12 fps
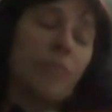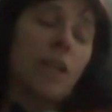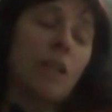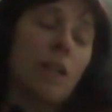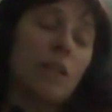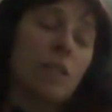It
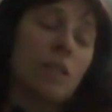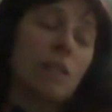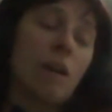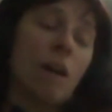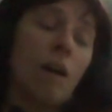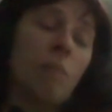has
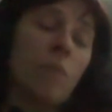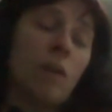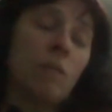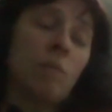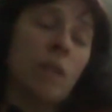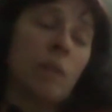come
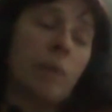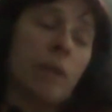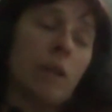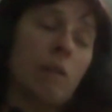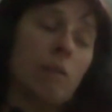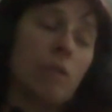on my
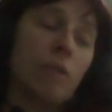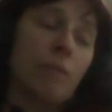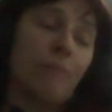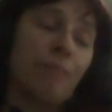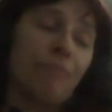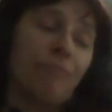path,
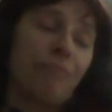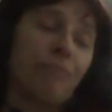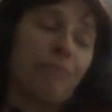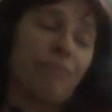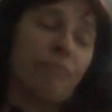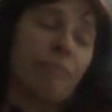
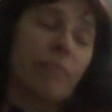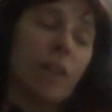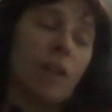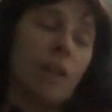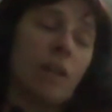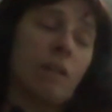
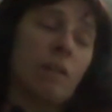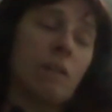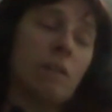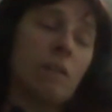and